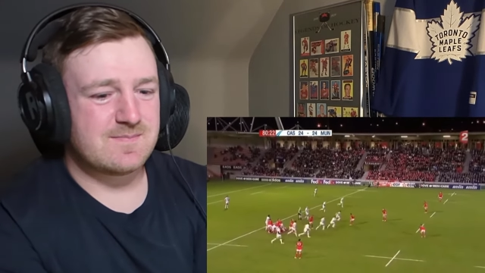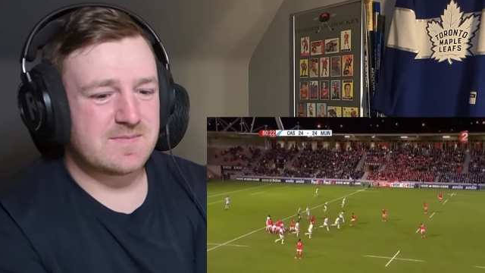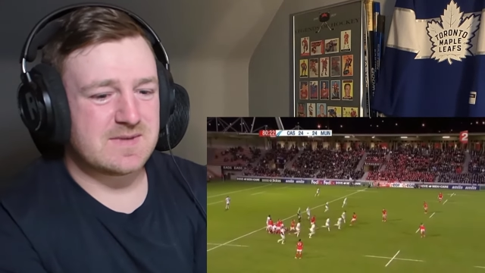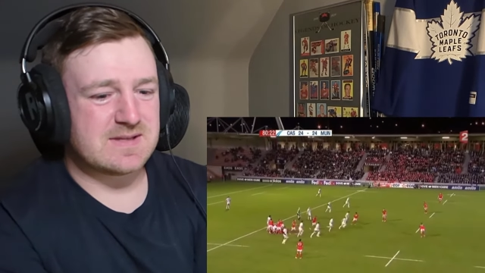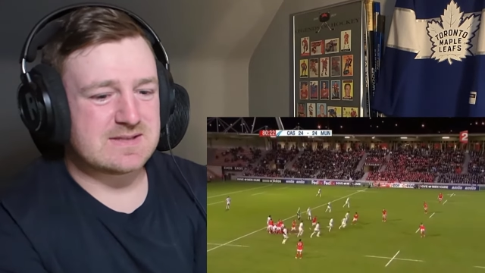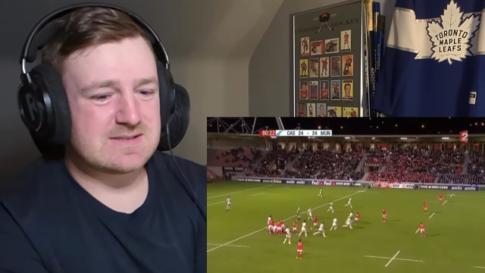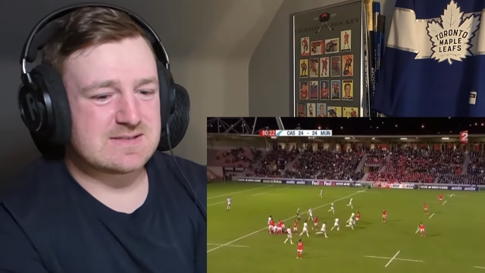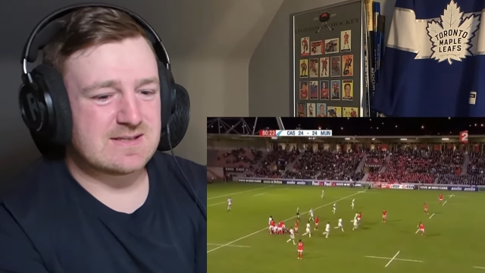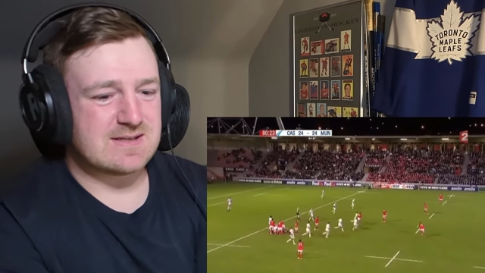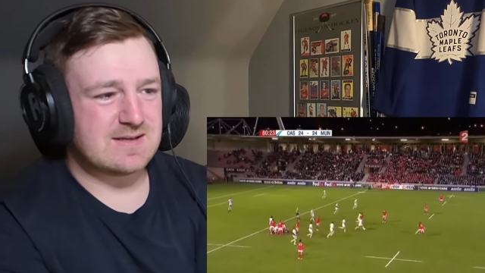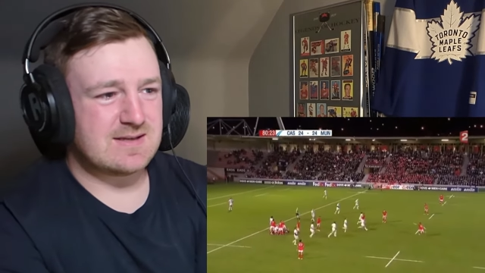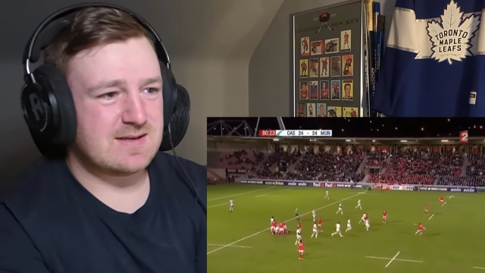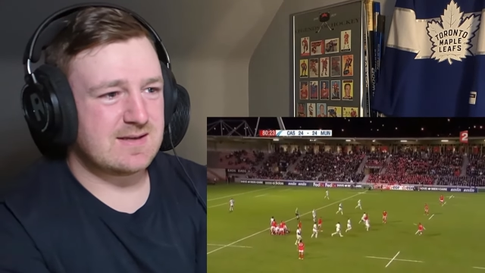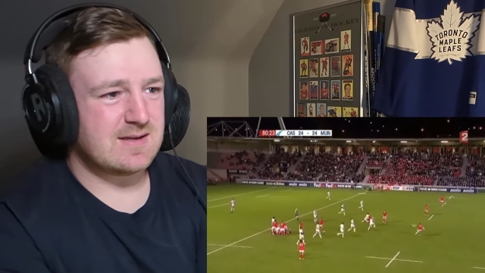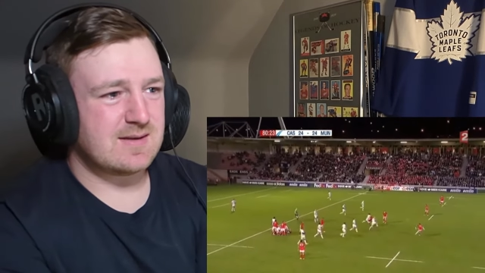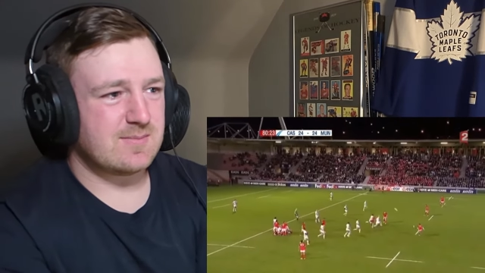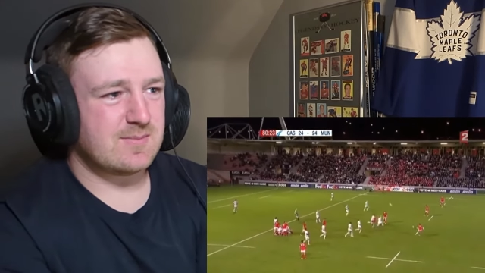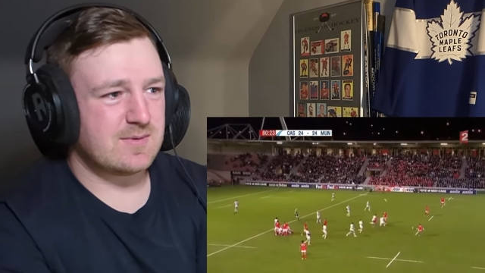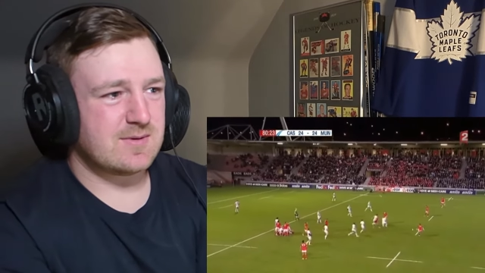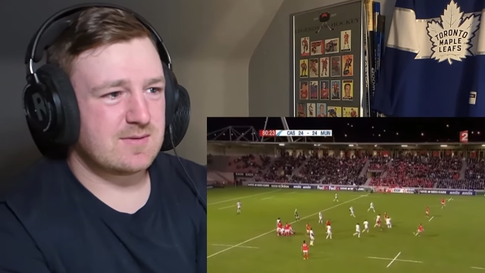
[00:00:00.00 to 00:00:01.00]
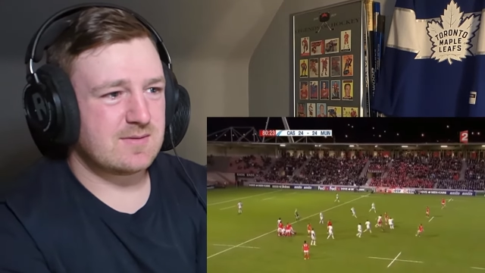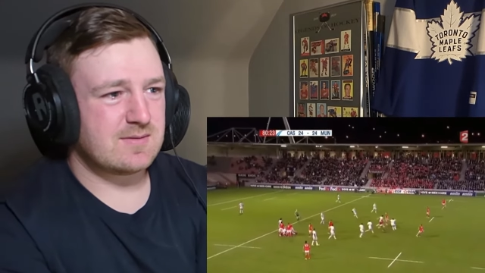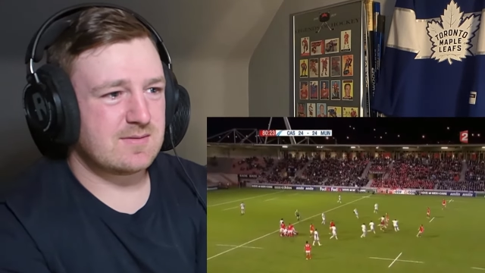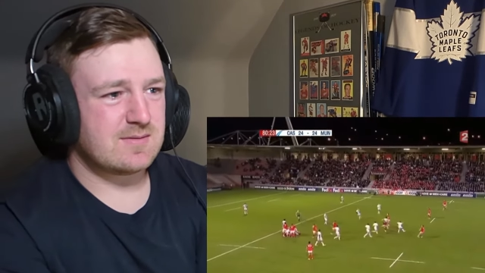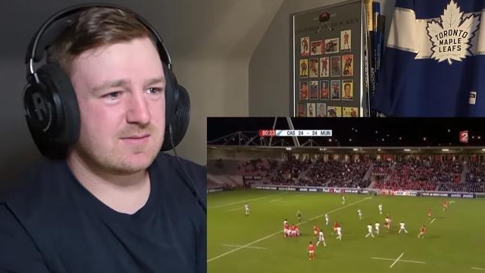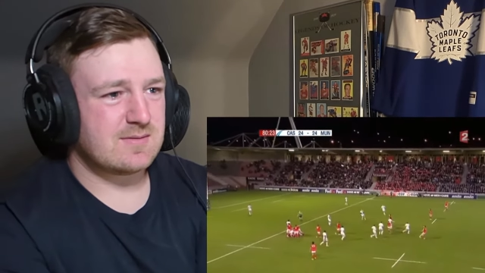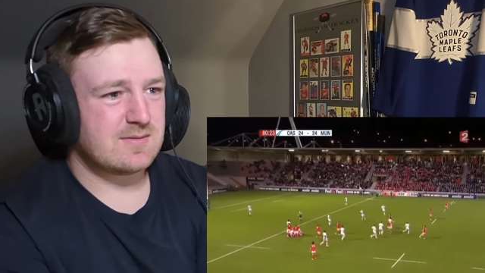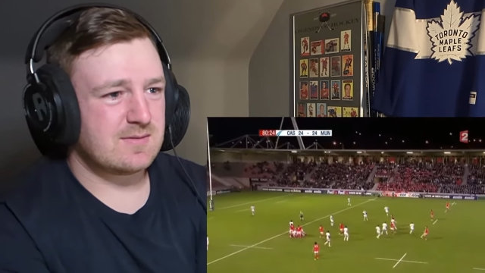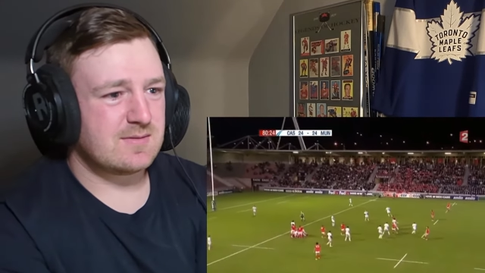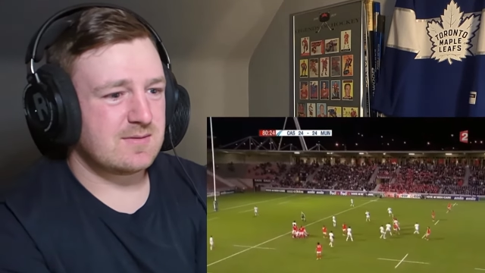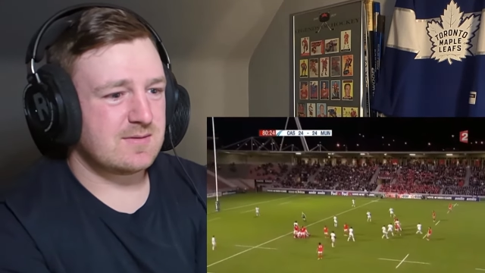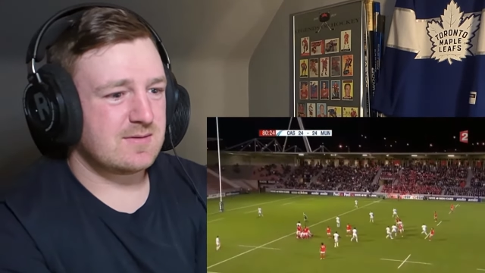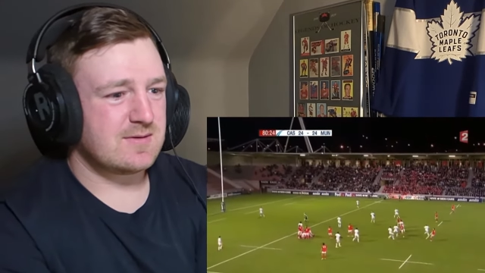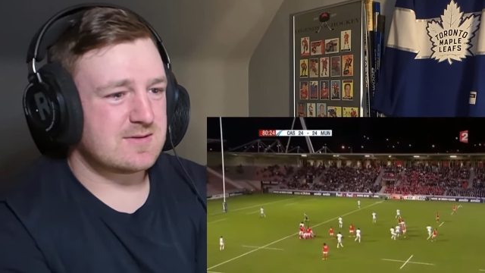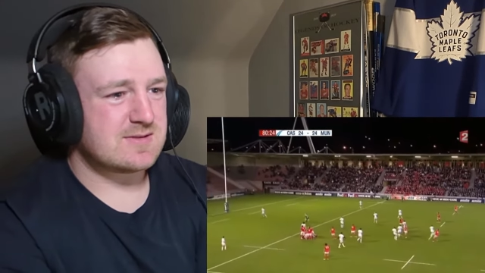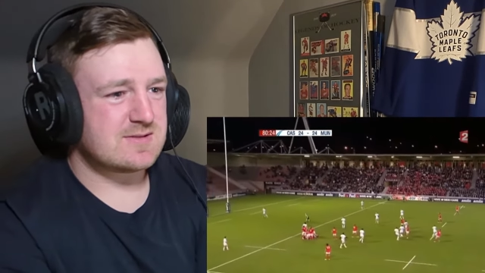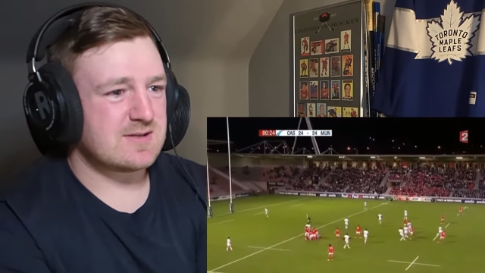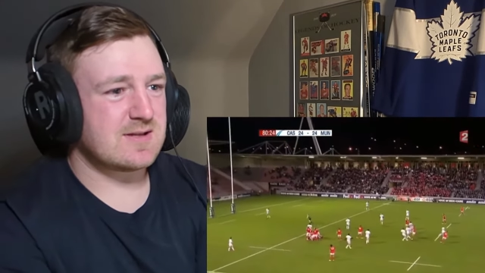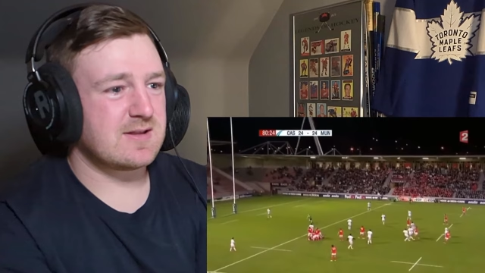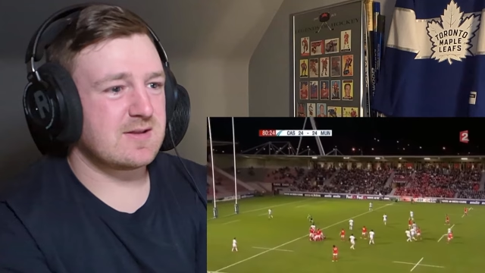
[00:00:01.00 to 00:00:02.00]
the city name.
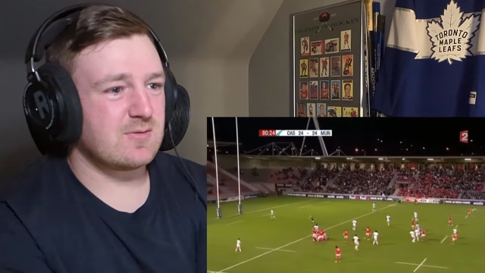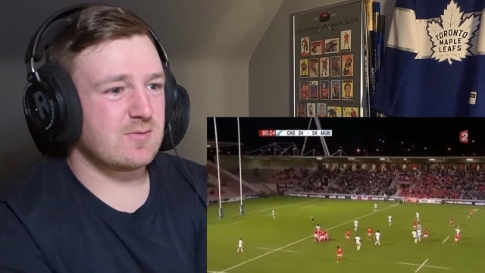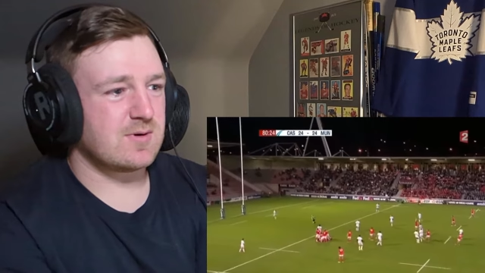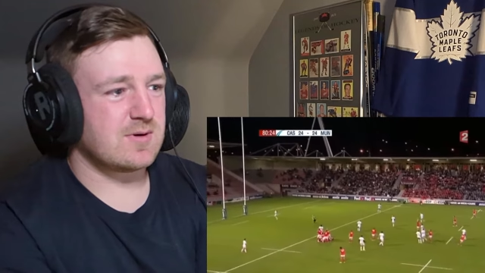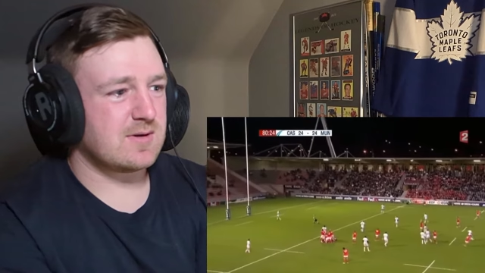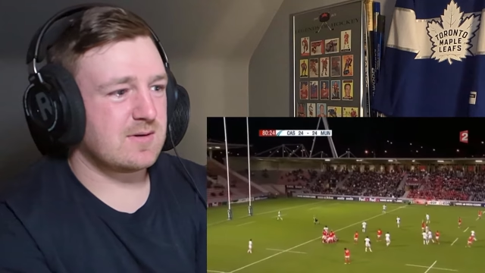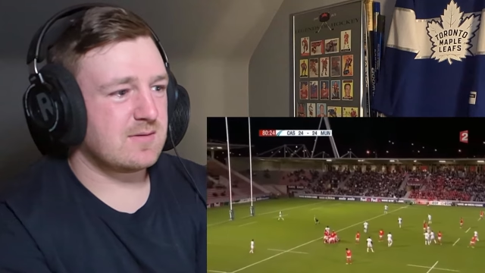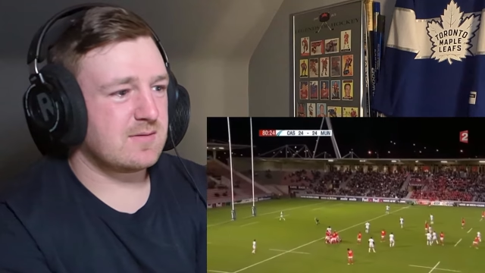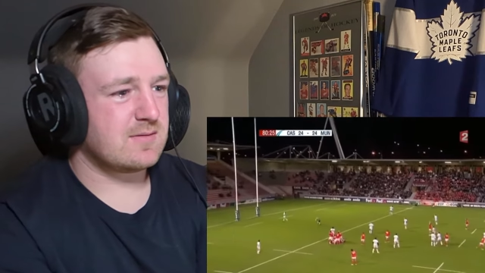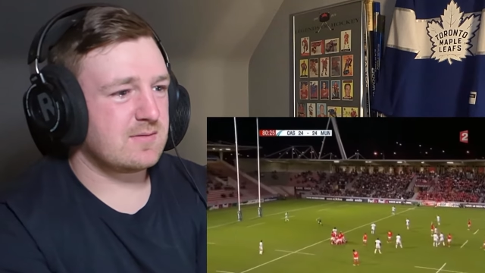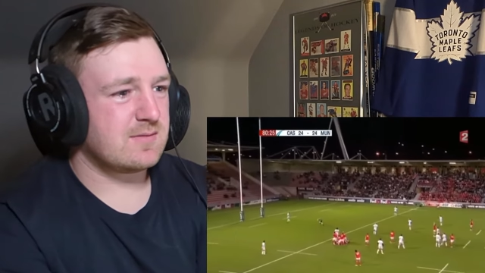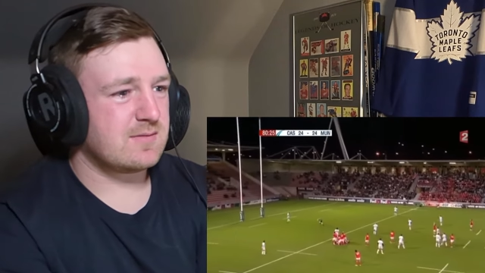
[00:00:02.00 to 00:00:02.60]
There's another one.